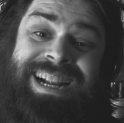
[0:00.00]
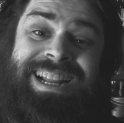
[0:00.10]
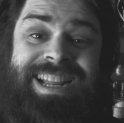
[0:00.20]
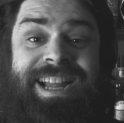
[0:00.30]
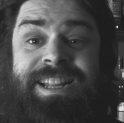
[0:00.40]

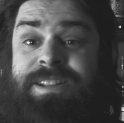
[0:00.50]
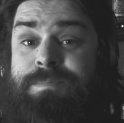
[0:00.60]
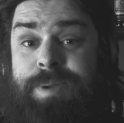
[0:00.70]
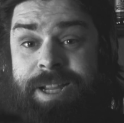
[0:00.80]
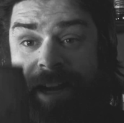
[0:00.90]
Yeah,
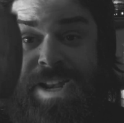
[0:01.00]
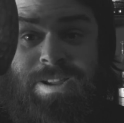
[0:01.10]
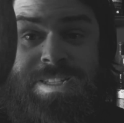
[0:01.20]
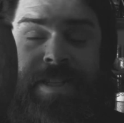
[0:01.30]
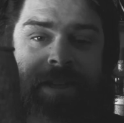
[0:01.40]
but
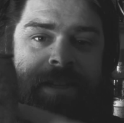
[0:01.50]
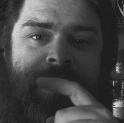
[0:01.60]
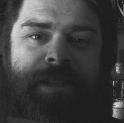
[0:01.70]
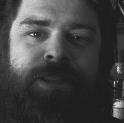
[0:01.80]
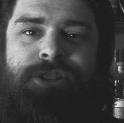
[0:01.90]
anyways,
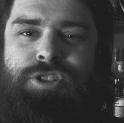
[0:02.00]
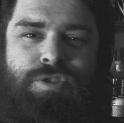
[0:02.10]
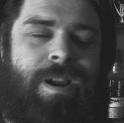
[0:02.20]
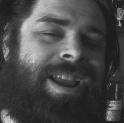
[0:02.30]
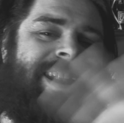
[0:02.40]

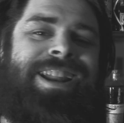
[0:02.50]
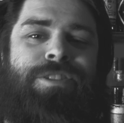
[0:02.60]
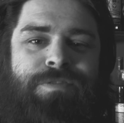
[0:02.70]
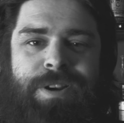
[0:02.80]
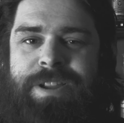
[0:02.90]
try any
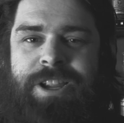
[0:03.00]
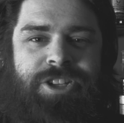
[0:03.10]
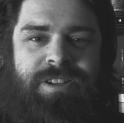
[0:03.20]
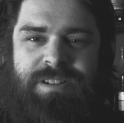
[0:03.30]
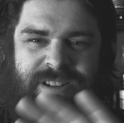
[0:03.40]
other
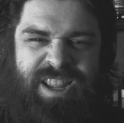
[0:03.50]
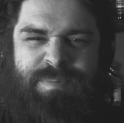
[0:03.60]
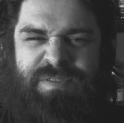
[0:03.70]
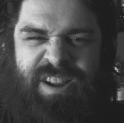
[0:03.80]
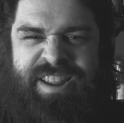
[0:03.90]
variation. Keep
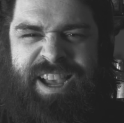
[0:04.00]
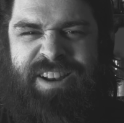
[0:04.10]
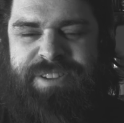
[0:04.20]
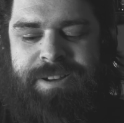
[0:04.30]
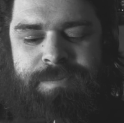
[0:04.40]
the vodka out
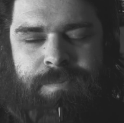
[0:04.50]
of it.